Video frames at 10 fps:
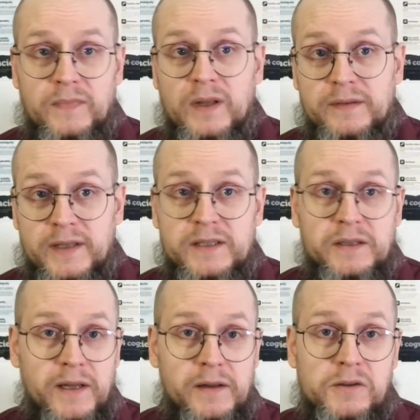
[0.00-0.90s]
This
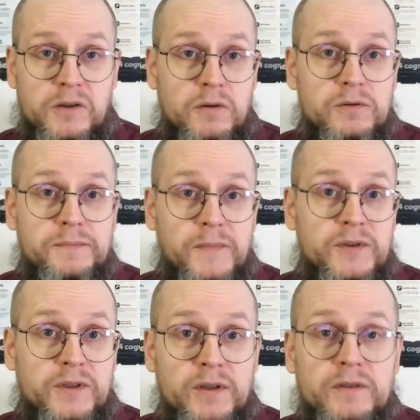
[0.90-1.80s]
clearly shows a
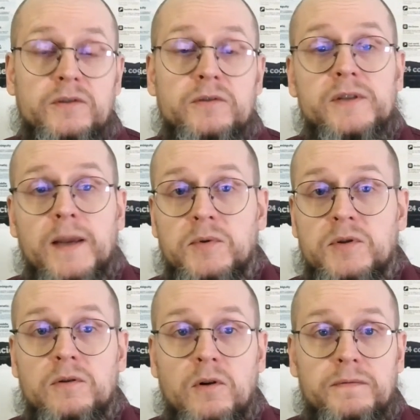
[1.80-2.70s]
certain conception
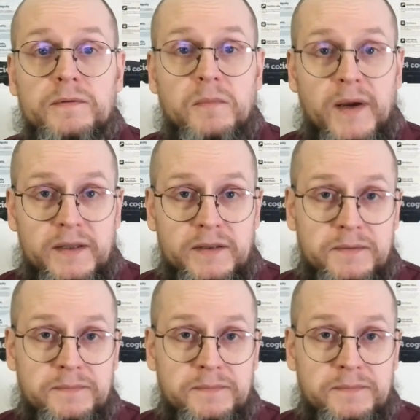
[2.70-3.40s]
of humanity.